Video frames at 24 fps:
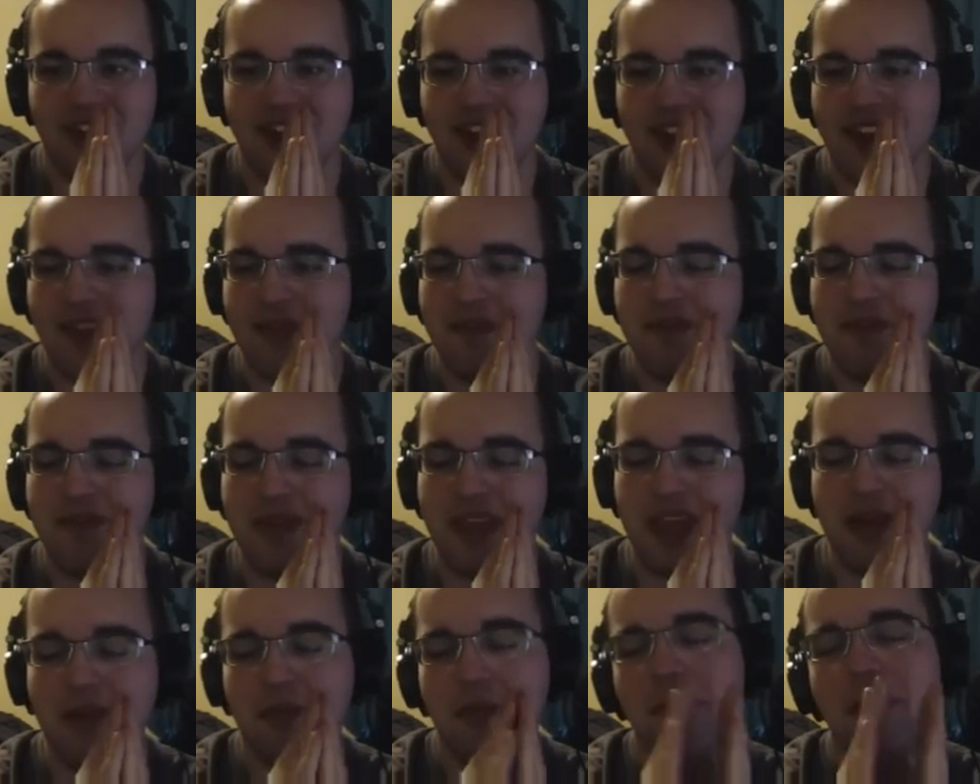It
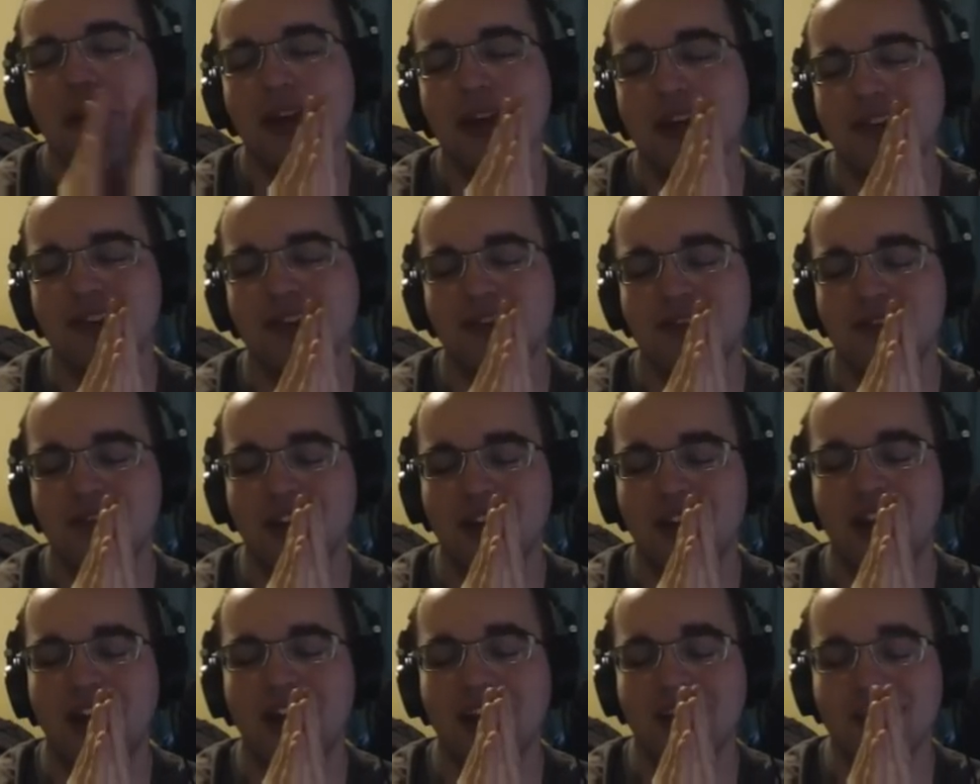it makes
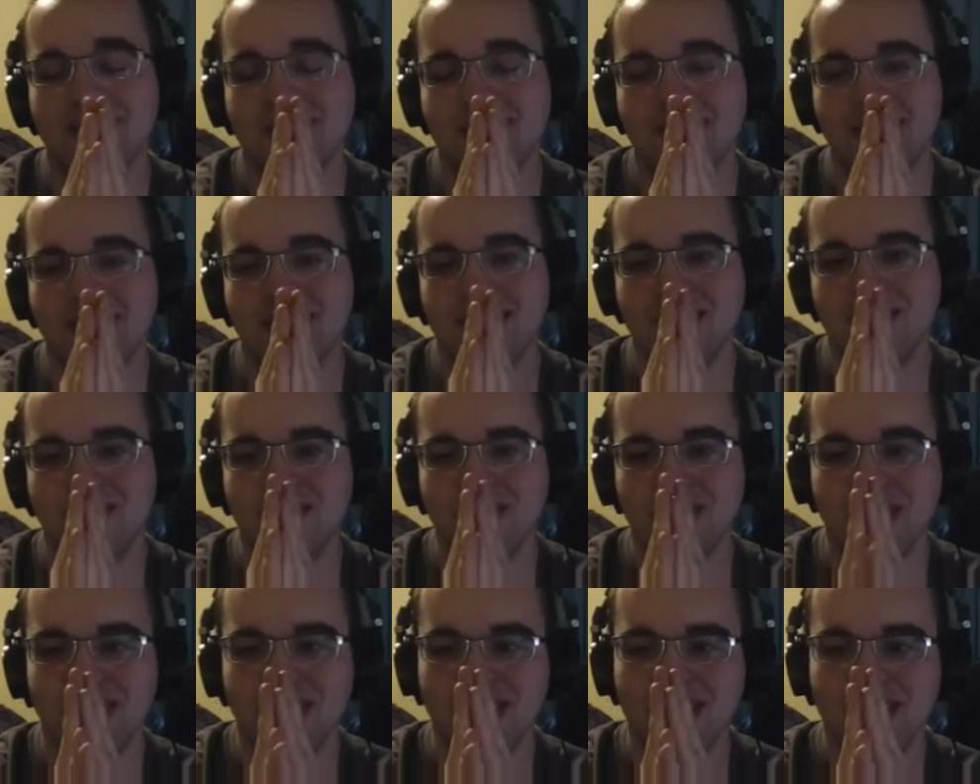a lot of sense. It
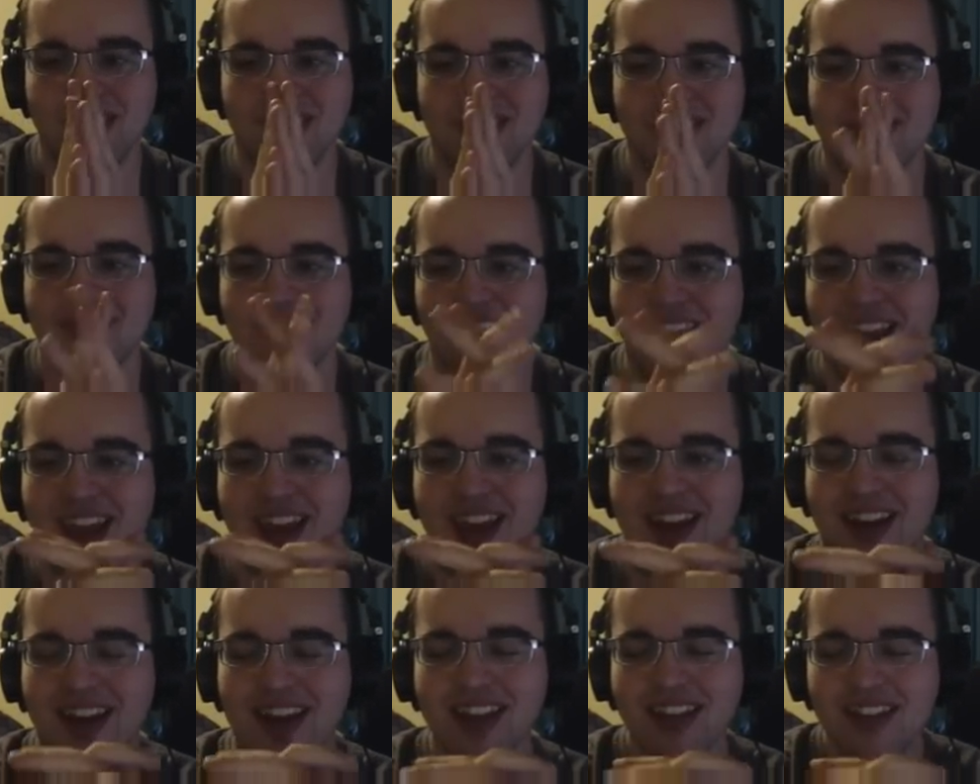really does,
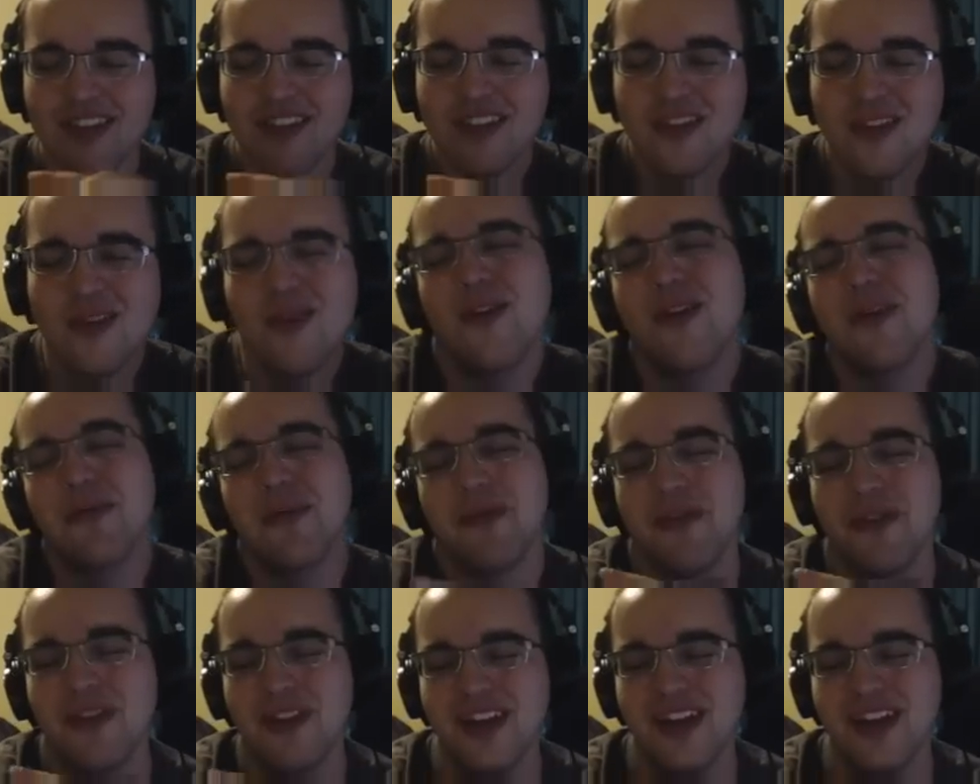and it's adorable.